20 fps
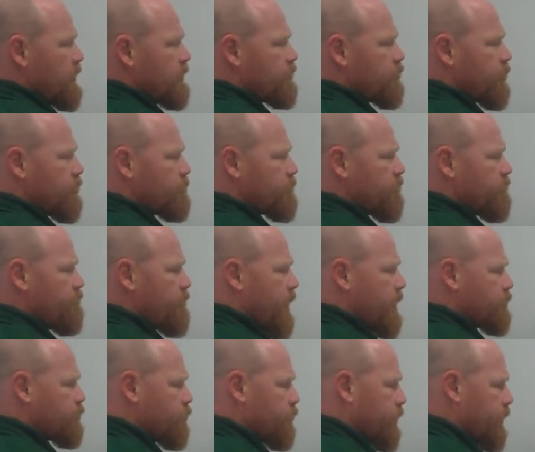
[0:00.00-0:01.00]
in terms of
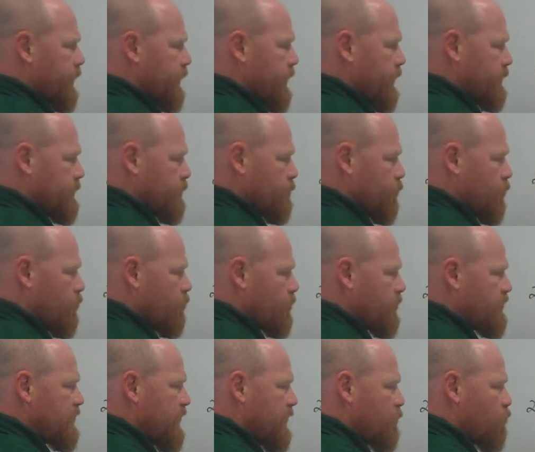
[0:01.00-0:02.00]
measuring is it would
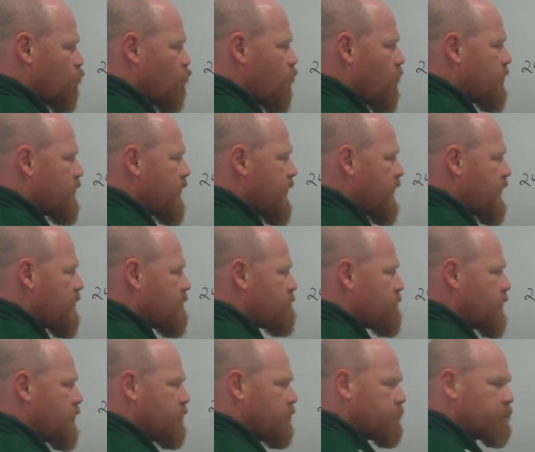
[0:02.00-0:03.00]
only take 1
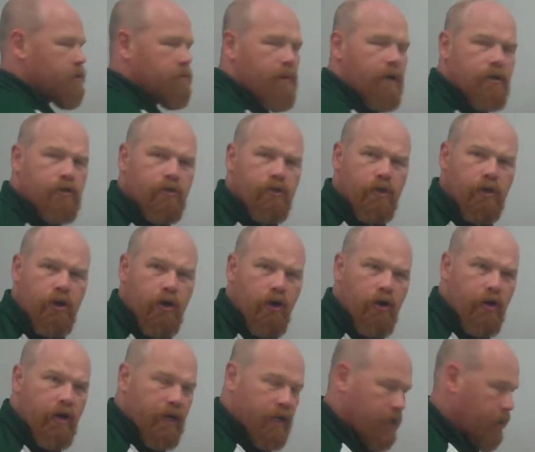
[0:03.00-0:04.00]
ammeter to measure the
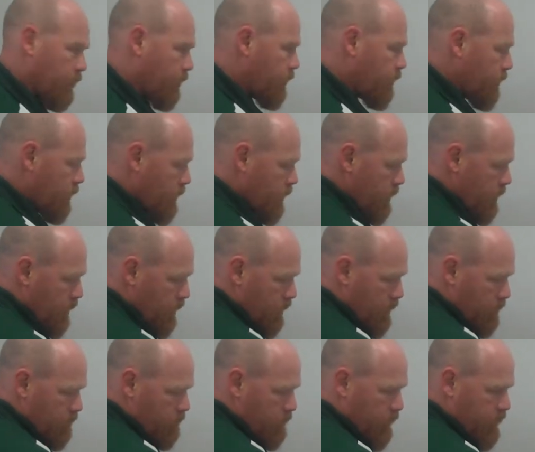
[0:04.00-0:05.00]
current here,
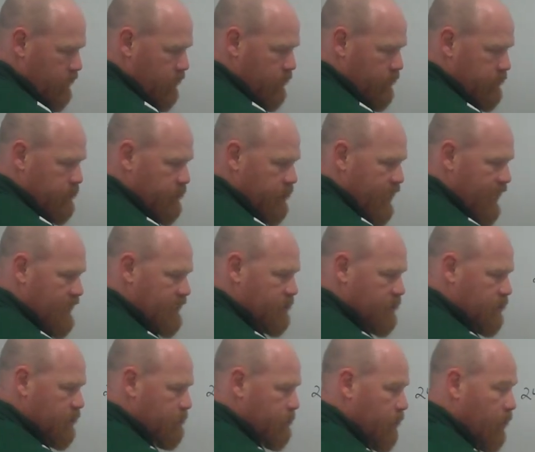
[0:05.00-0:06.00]
because
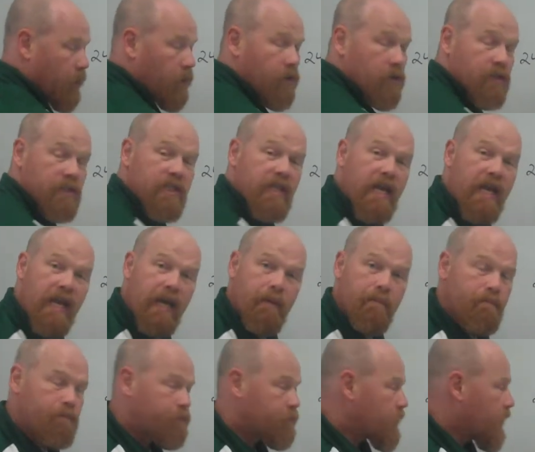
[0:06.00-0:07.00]
that's going to be all the
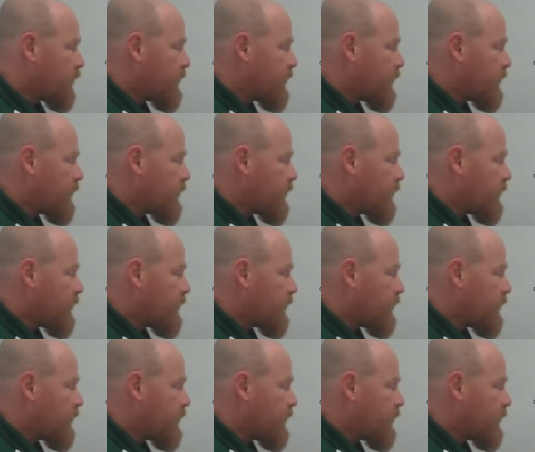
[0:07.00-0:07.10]
same.